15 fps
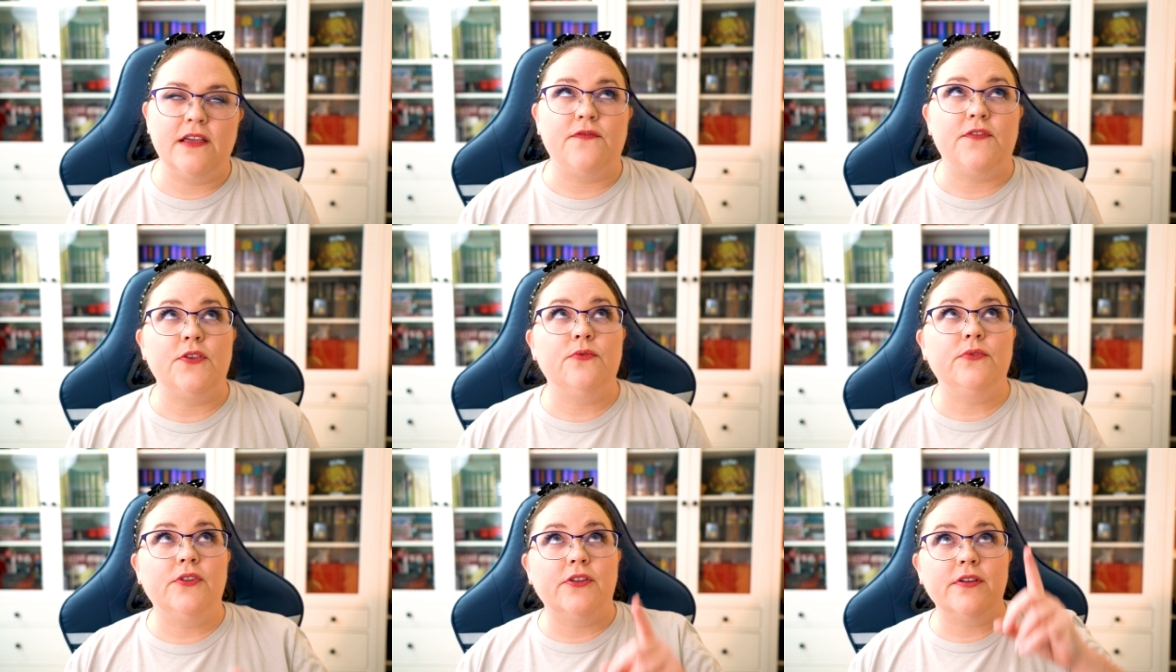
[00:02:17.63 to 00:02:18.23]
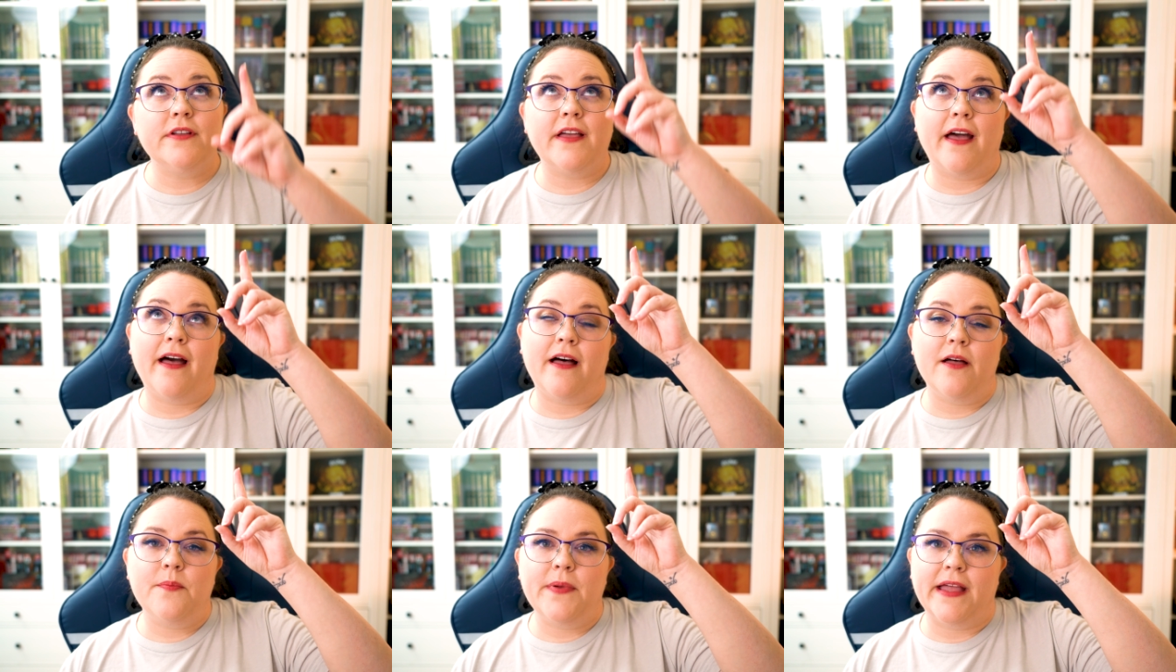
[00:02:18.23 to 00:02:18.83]
if you look
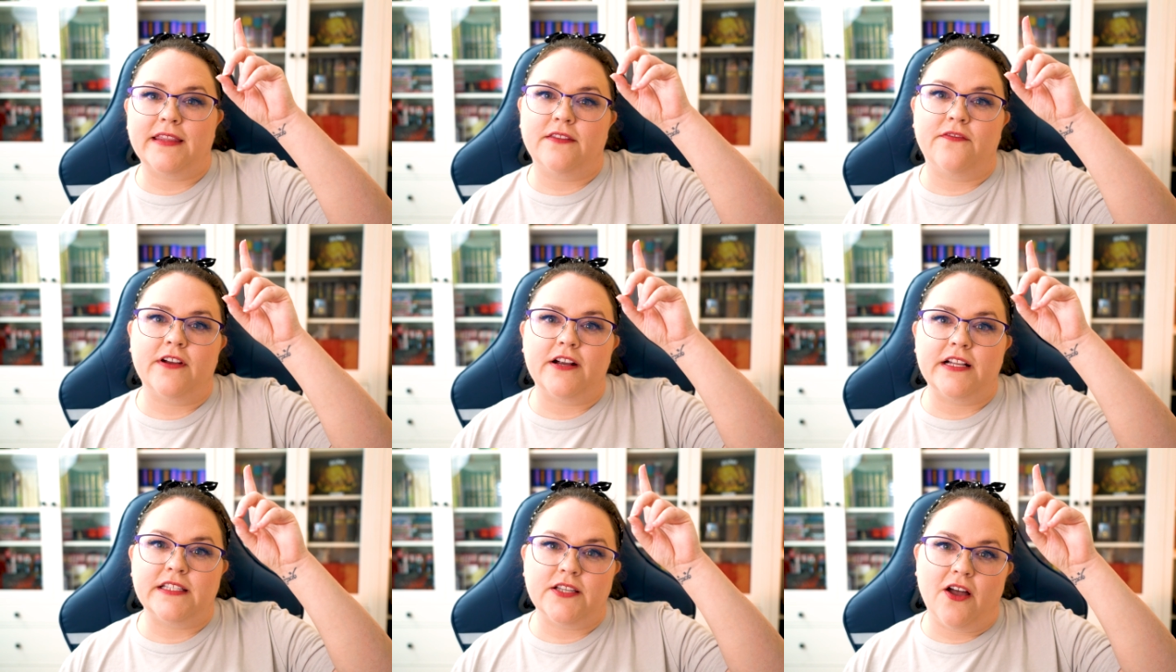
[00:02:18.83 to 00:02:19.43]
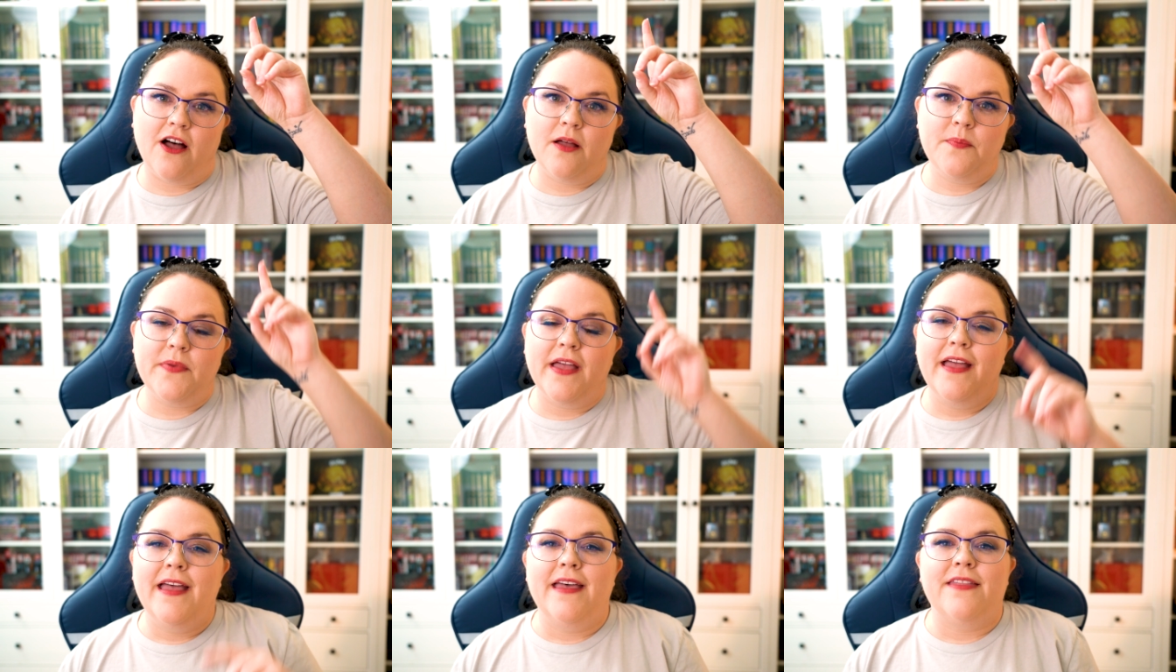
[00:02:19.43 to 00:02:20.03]
up at the very
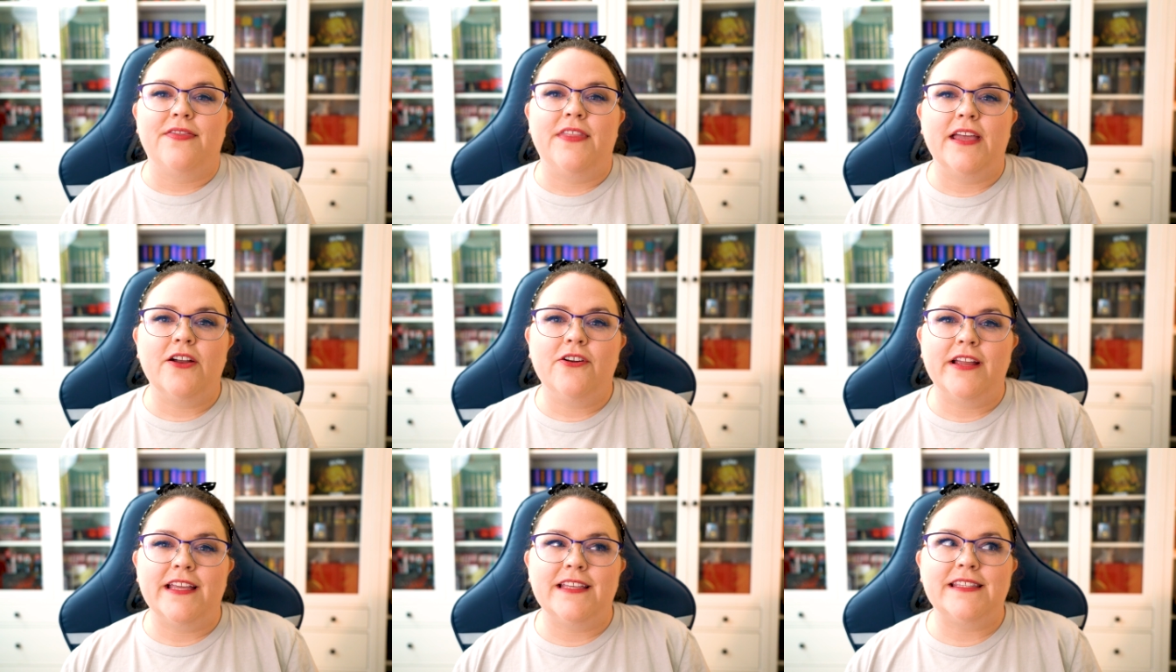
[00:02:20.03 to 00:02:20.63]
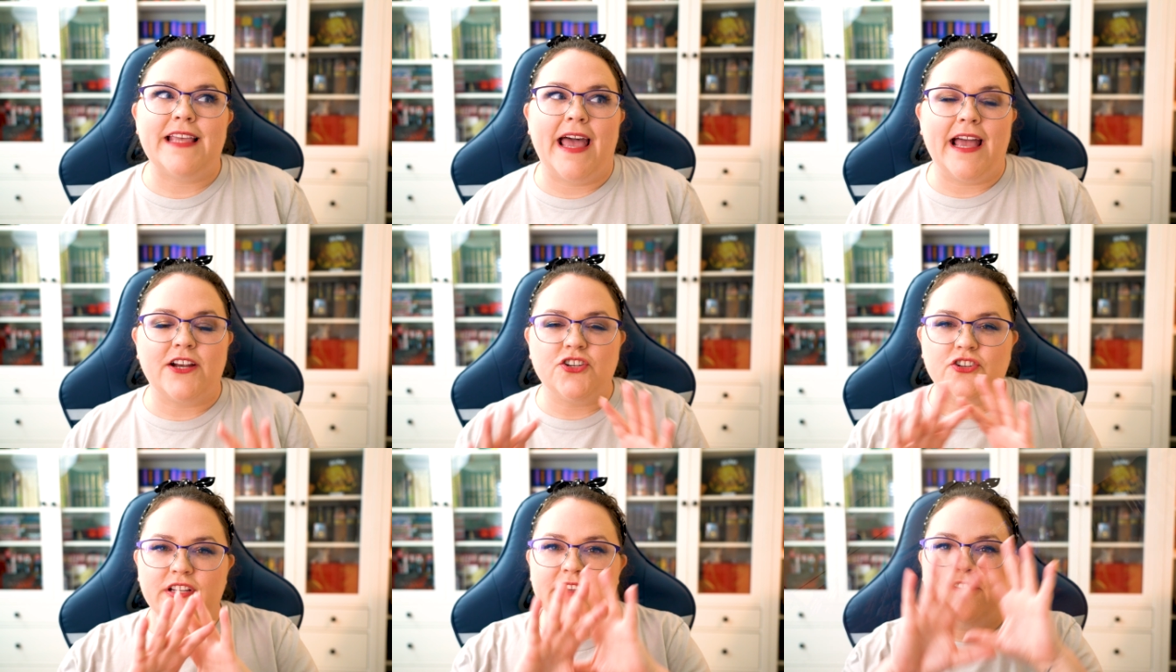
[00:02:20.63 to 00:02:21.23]
top, there is
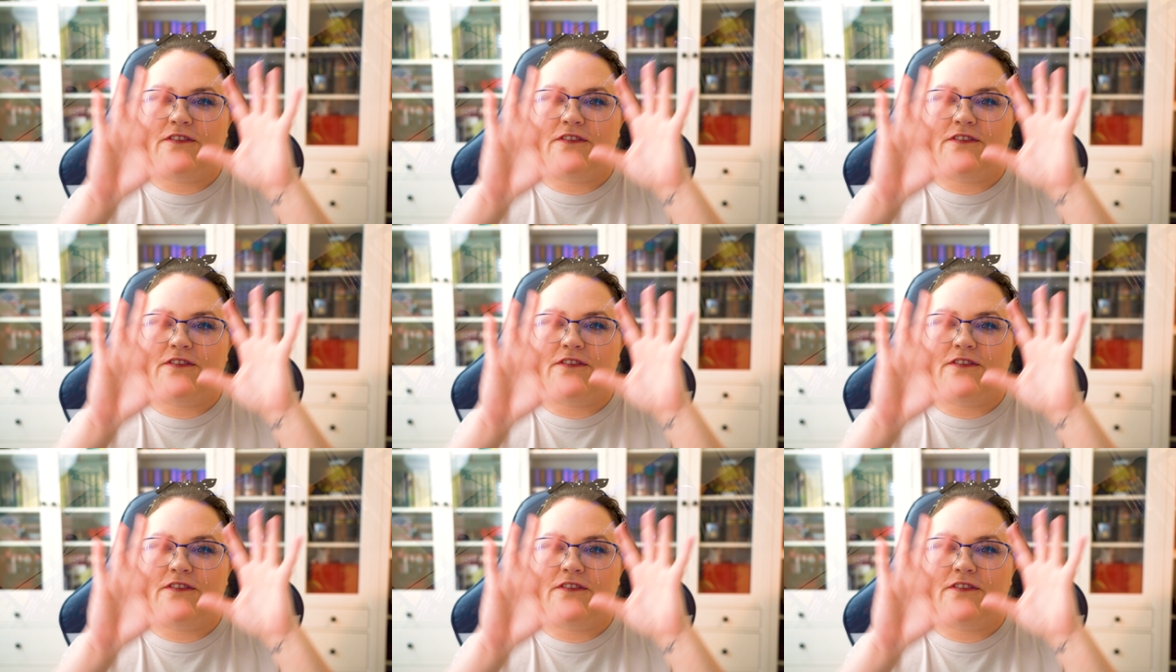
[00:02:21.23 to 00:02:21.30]
actually